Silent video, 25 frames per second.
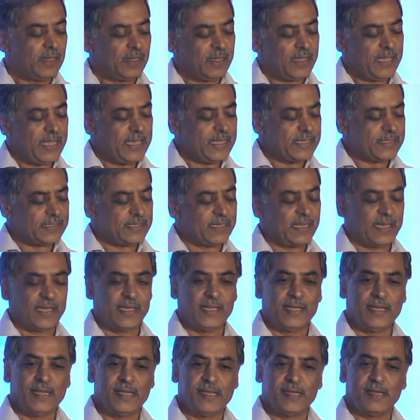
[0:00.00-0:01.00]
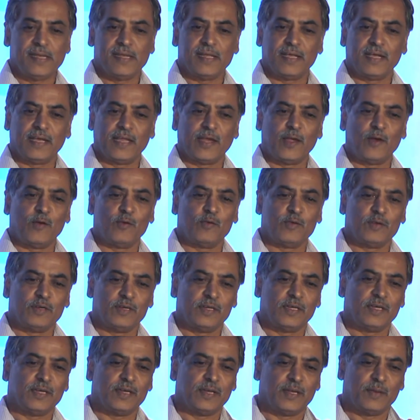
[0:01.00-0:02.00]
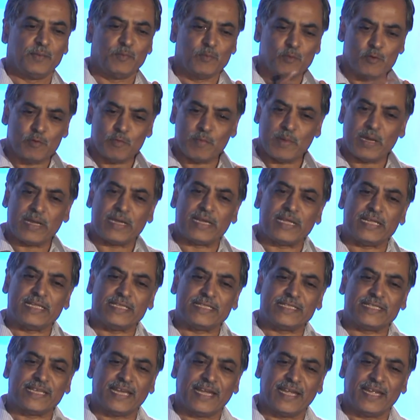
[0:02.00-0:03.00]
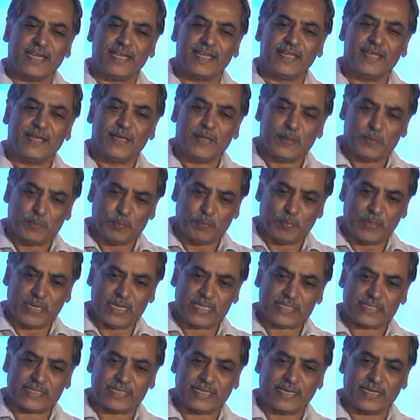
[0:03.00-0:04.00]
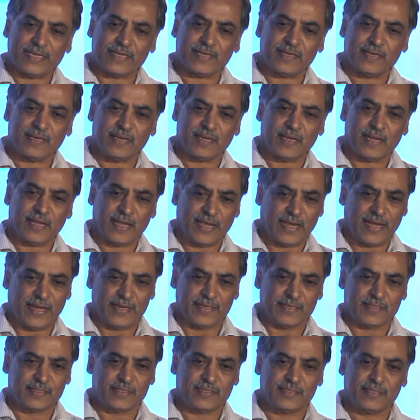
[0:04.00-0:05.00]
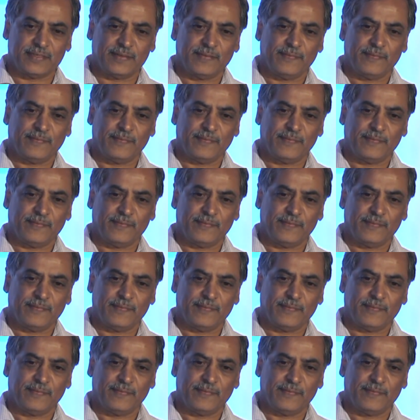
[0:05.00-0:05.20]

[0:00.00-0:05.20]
case, dial, crown, movement inside bracelet, hands